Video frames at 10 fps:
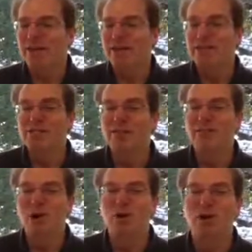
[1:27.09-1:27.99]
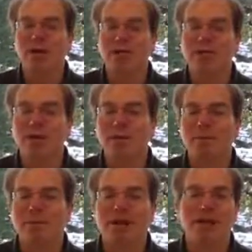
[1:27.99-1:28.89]
This is a bonus
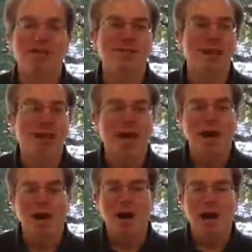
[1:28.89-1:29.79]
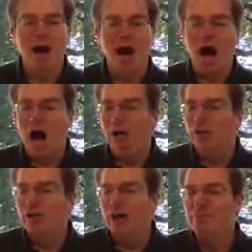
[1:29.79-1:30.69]
because
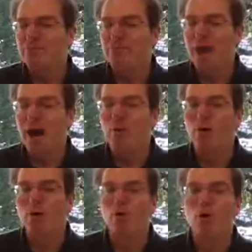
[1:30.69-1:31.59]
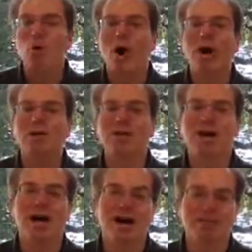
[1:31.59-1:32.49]
other types of power require
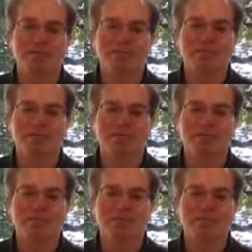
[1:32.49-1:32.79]
time.